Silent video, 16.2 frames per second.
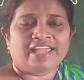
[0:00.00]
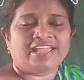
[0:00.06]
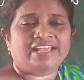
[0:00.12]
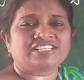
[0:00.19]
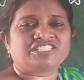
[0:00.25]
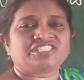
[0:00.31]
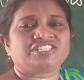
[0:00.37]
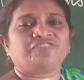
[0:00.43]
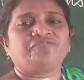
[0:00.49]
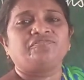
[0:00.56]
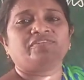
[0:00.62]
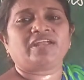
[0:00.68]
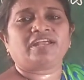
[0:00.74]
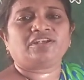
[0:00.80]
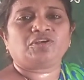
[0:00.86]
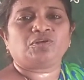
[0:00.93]
he is
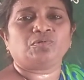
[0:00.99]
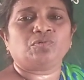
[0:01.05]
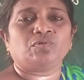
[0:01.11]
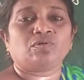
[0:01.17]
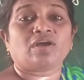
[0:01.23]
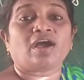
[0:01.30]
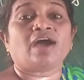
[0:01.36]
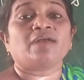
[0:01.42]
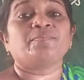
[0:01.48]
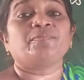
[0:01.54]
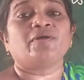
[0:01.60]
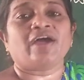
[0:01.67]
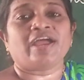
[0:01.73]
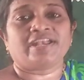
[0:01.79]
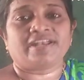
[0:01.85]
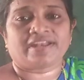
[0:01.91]
shifted to
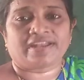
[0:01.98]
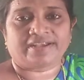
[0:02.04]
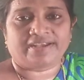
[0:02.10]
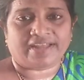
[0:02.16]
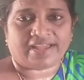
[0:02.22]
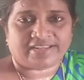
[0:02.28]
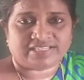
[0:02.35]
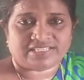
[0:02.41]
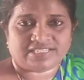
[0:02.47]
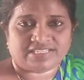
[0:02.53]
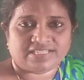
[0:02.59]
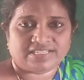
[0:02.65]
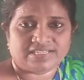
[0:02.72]
carbohydrate diet.